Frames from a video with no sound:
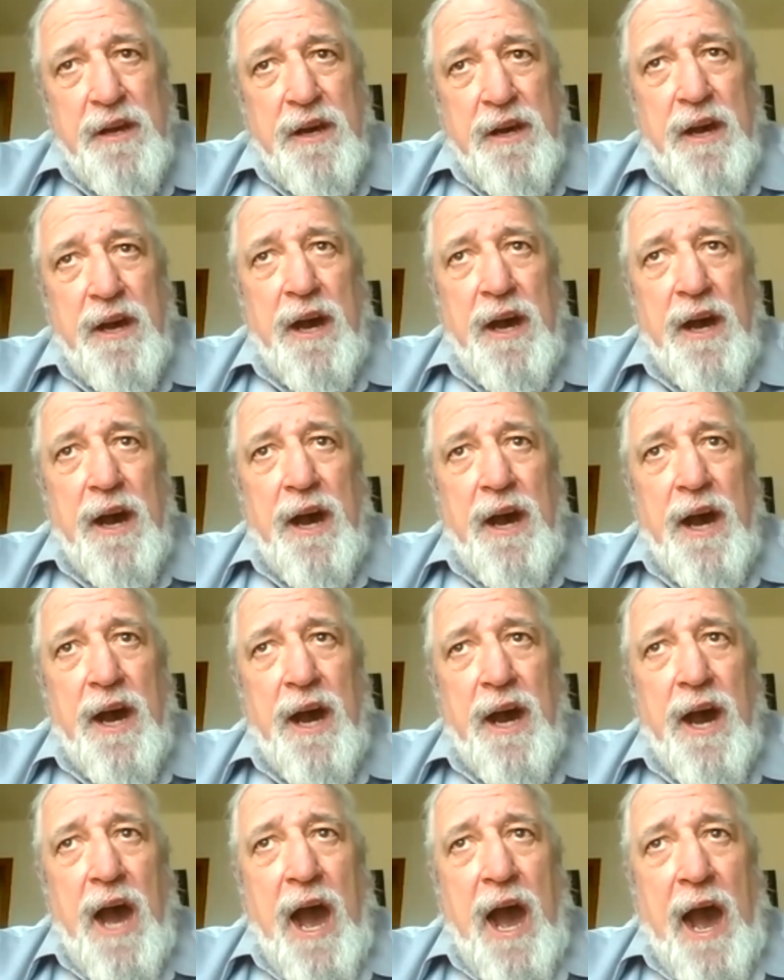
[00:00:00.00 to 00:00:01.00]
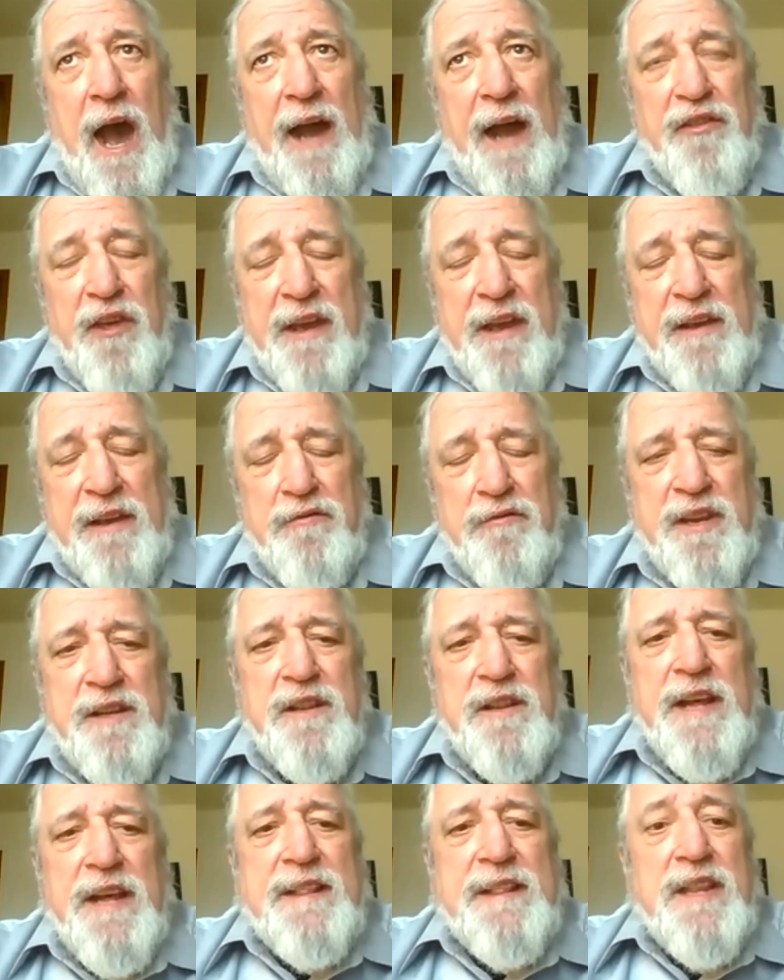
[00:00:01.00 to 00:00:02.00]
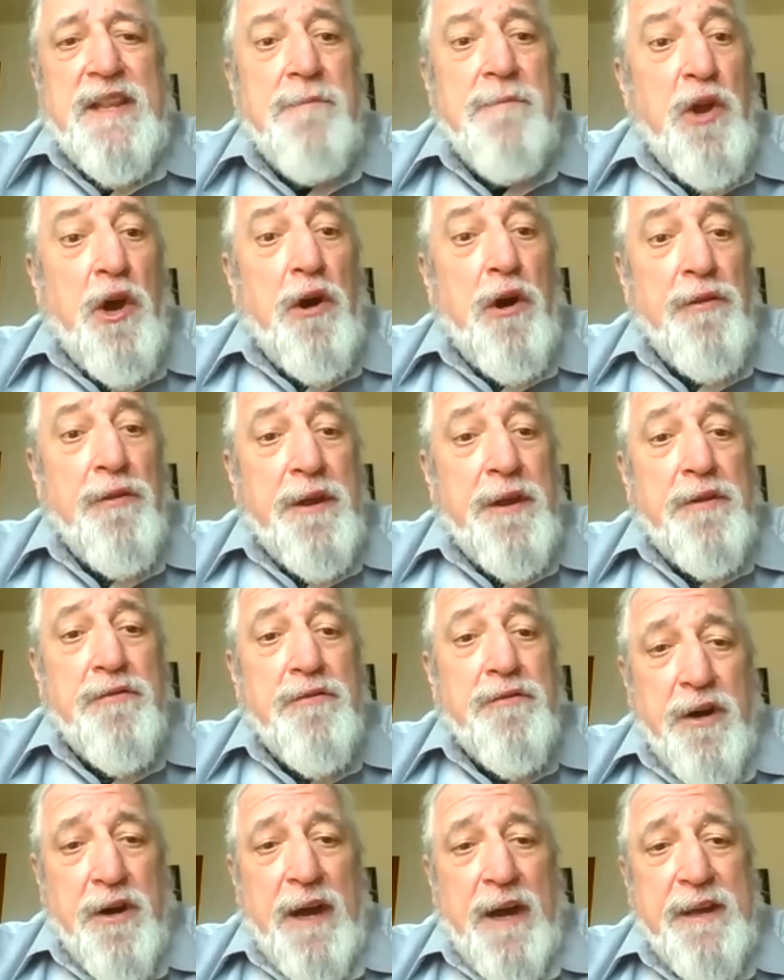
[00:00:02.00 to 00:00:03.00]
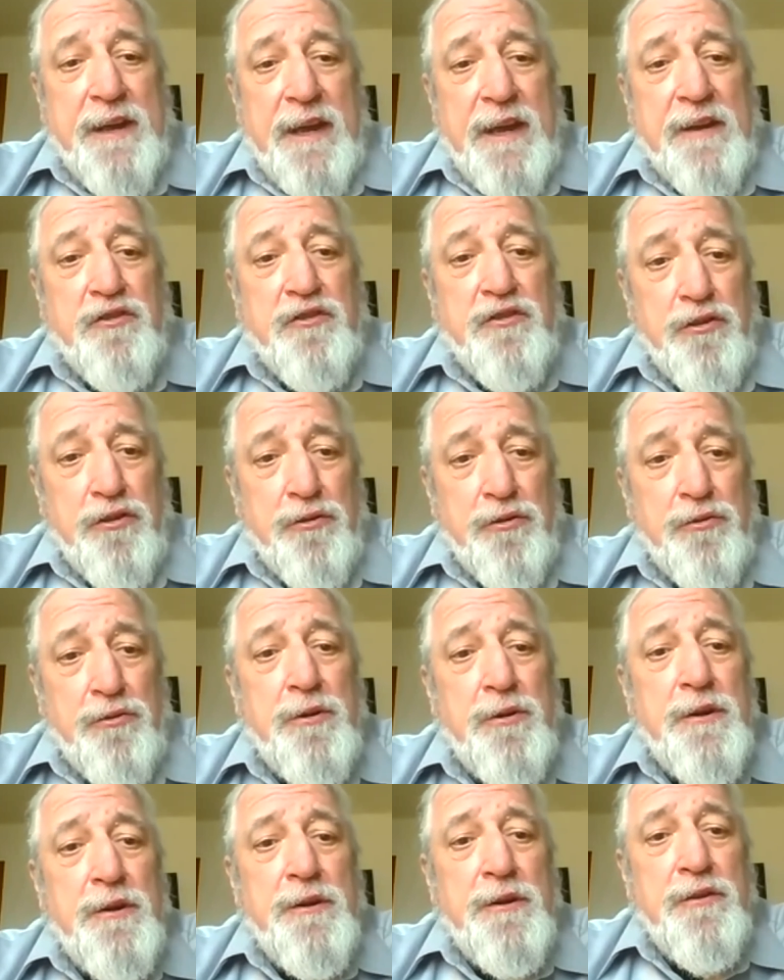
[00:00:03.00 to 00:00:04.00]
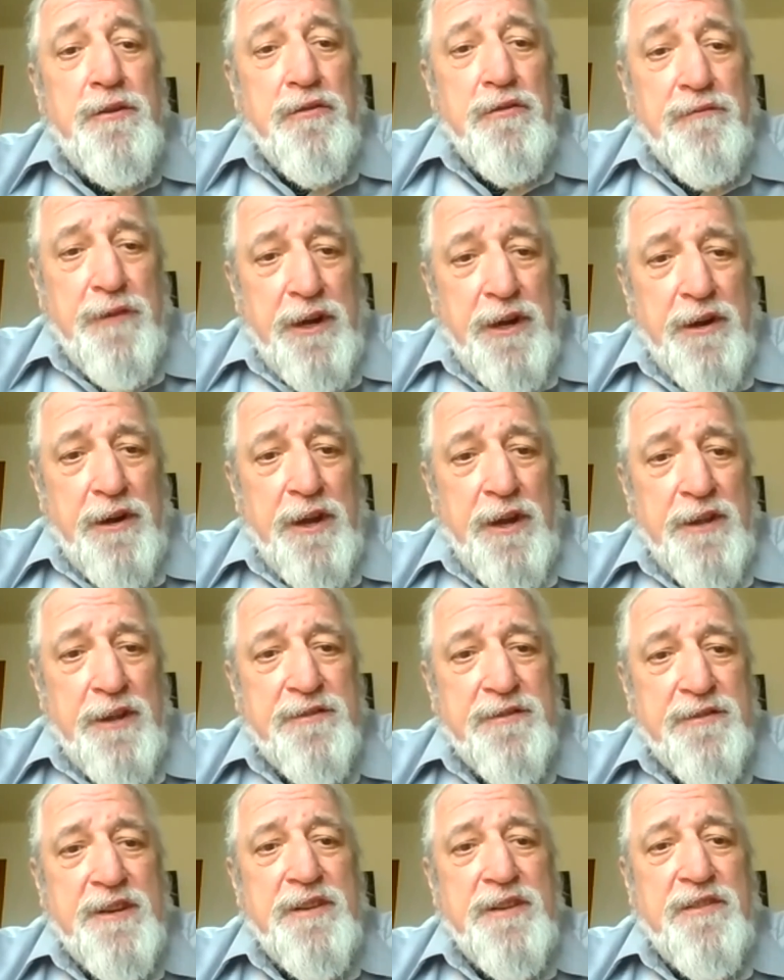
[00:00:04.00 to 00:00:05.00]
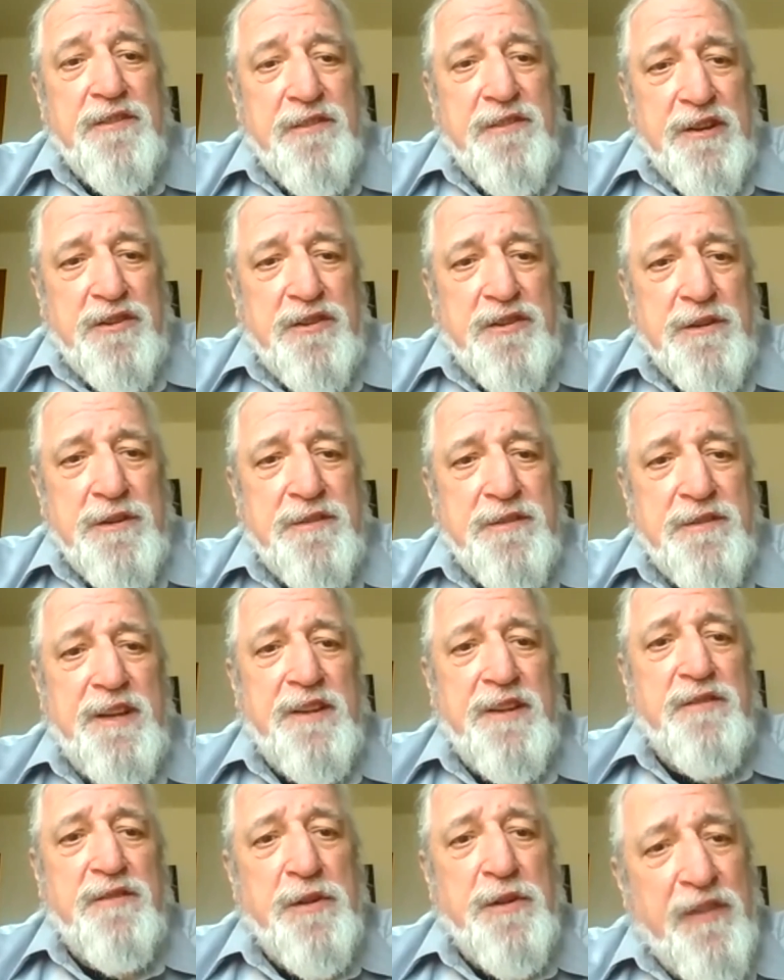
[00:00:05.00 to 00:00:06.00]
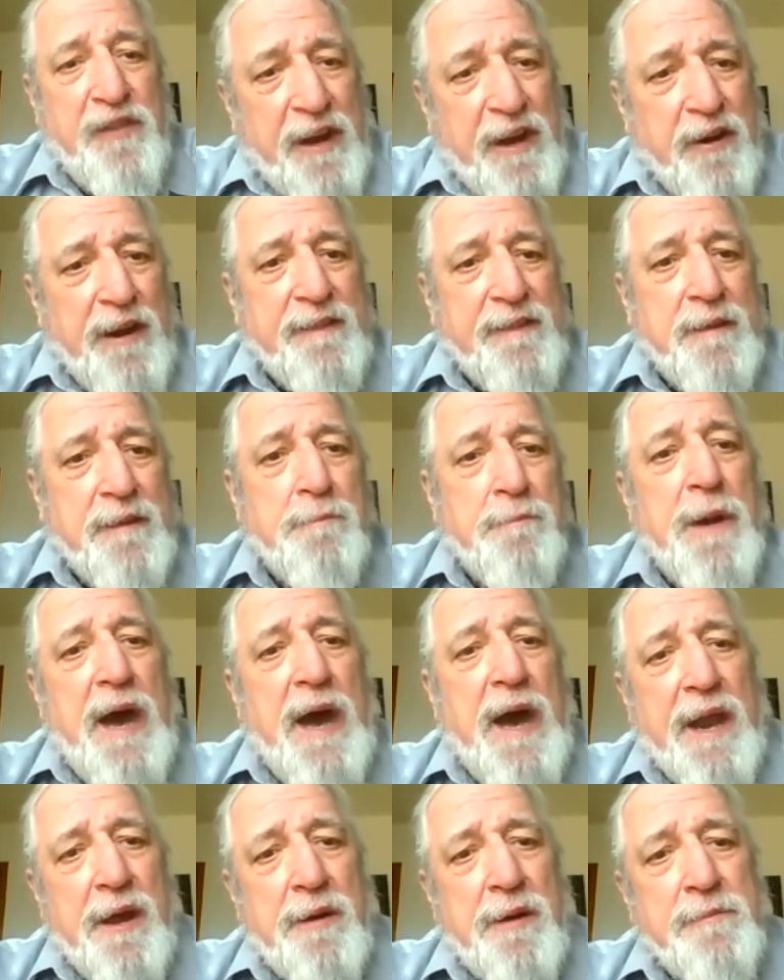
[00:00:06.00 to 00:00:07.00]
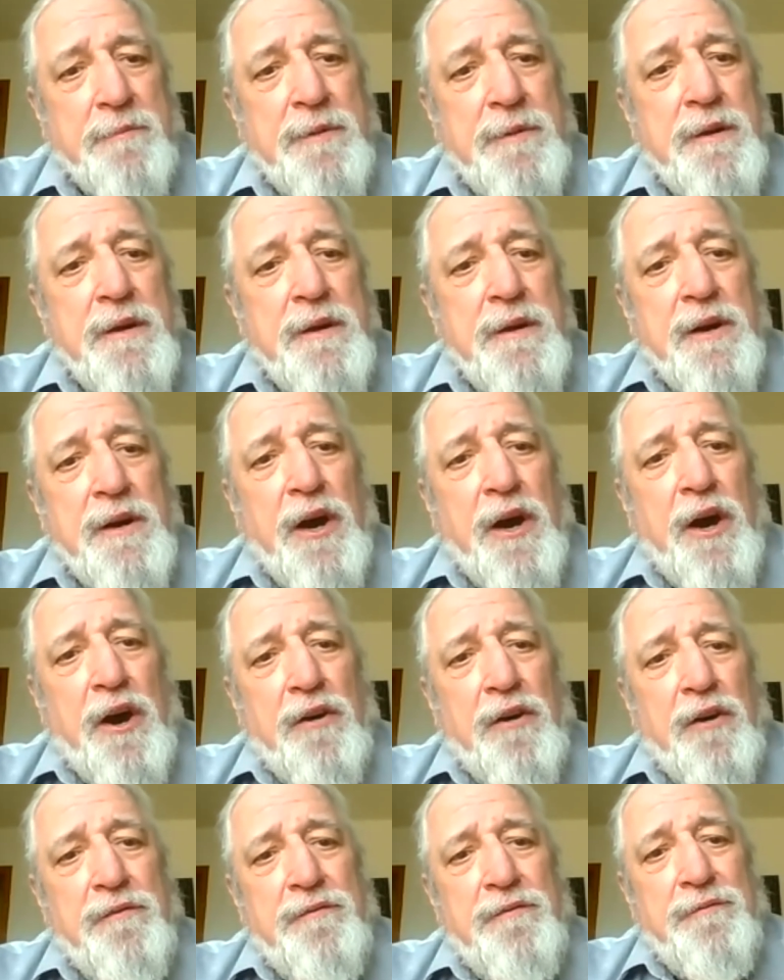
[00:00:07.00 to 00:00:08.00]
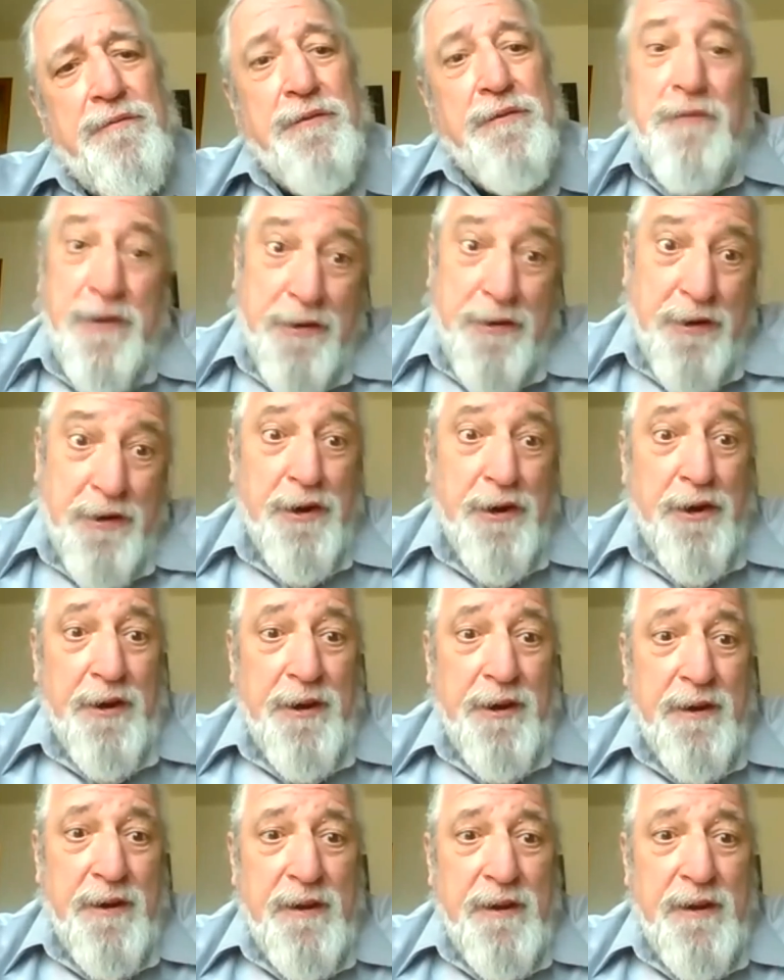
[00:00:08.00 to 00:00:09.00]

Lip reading: I think you let them know that you're talking to your various constituencies, but they're at the bottom of the return,